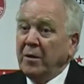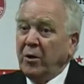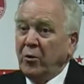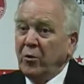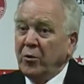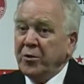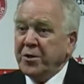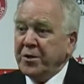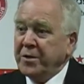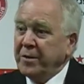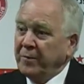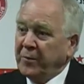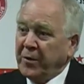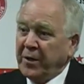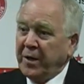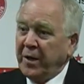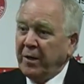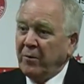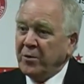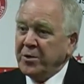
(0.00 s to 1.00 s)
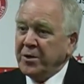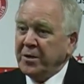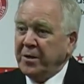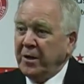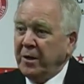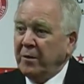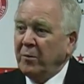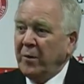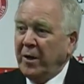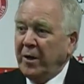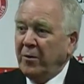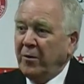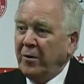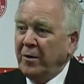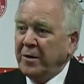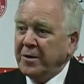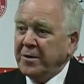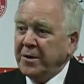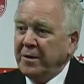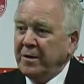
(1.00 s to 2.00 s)
You noticed him today, he wasn't taking men
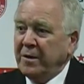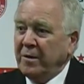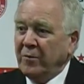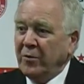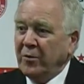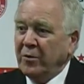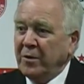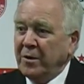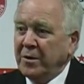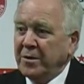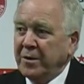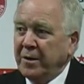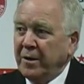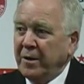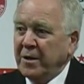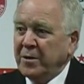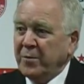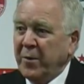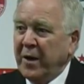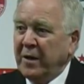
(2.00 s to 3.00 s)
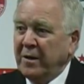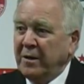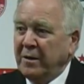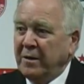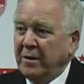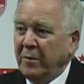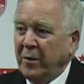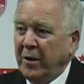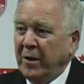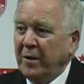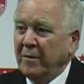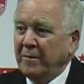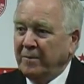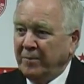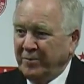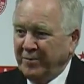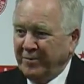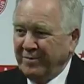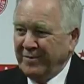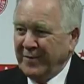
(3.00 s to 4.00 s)
on. I said to him, look, just they're expecting you to beat
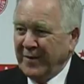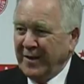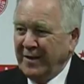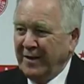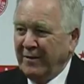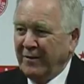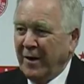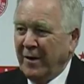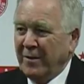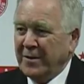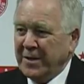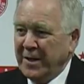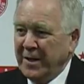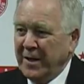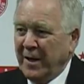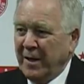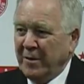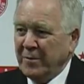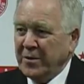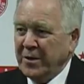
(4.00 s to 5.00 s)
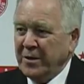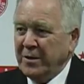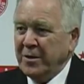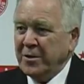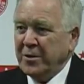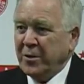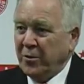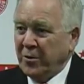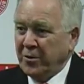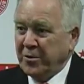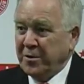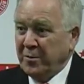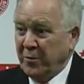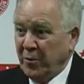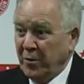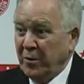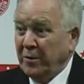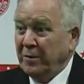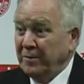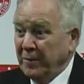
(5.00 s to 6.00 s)
them. Mm-hmm. And you've got a slight hamstring, just cross the
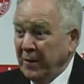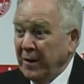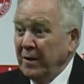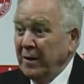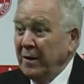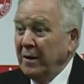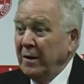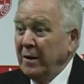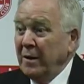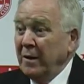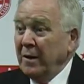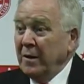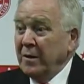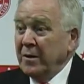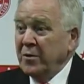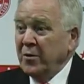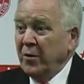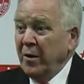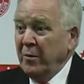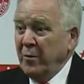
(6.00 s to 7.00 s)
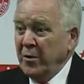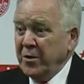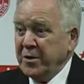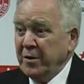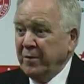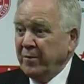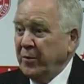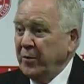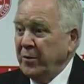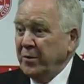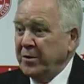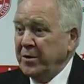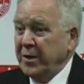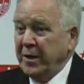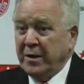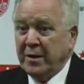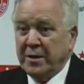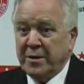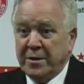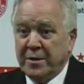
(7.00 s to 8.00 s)
ball. So he must have put
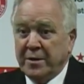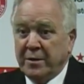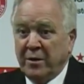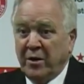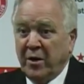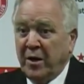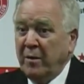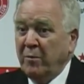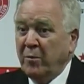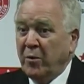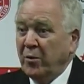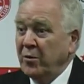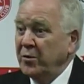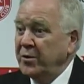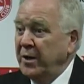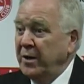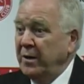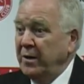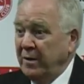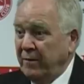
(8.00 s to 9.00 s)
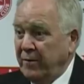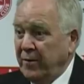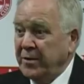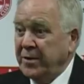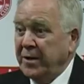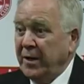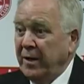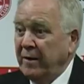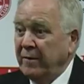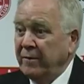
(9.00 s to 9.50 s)
six great balls in in the 1st mm-hmm.